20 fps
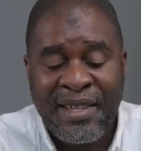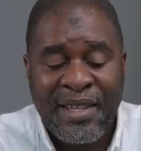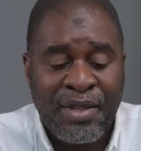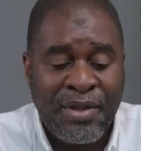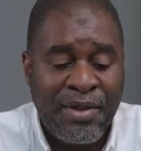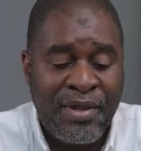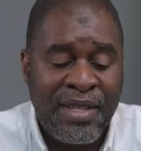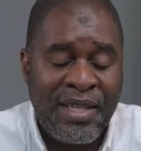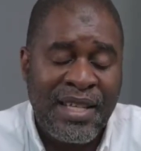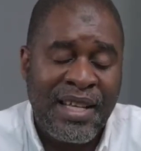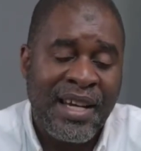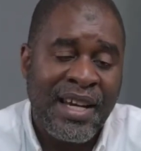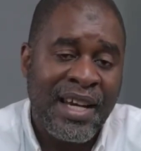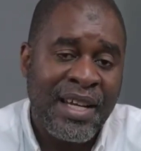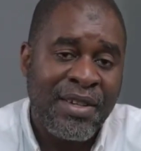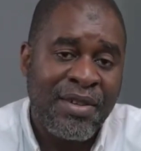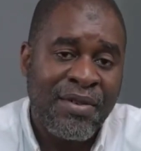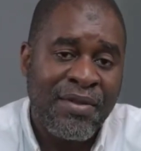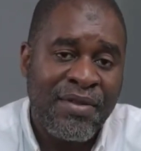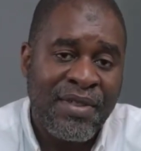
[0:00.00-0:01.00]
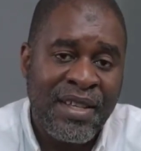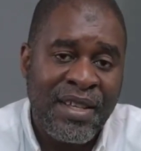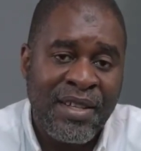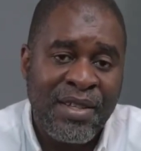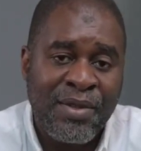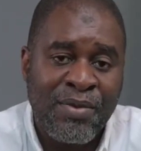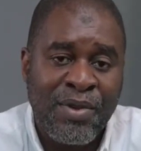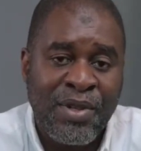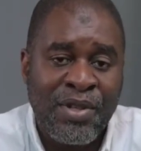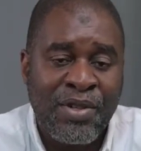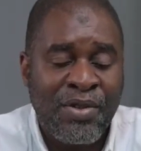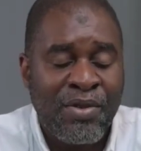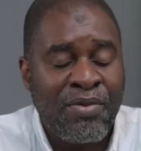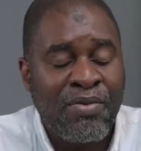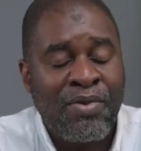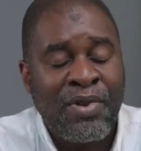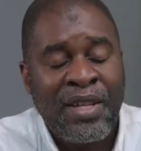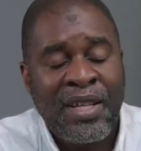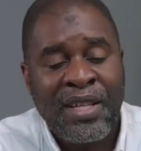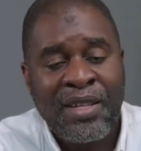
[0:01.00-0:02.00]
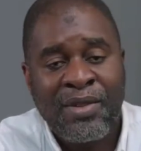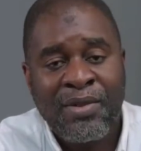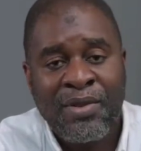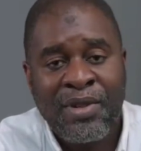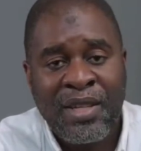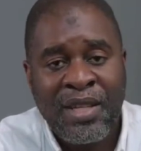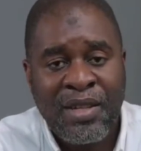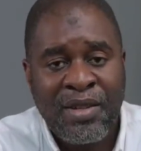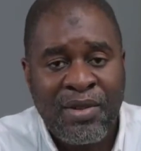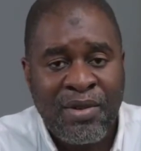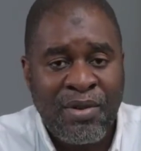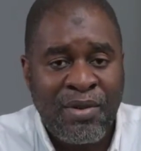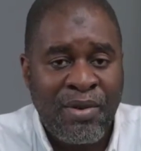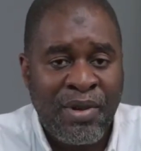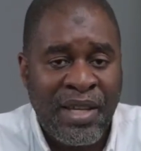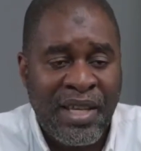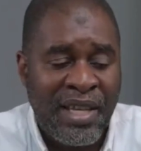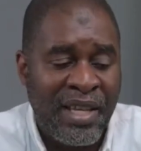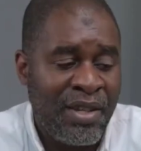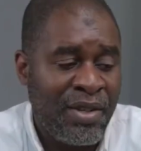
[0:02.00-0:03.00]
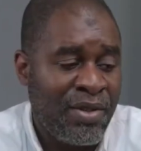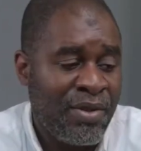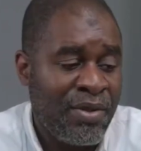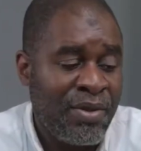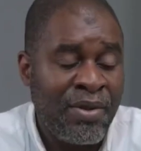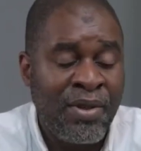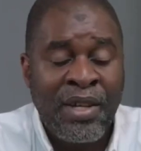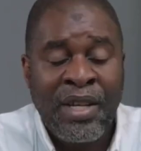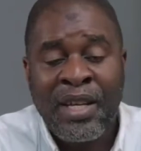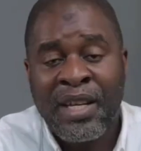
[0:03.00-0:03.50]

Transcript: So these are kind of things which you really do need to look into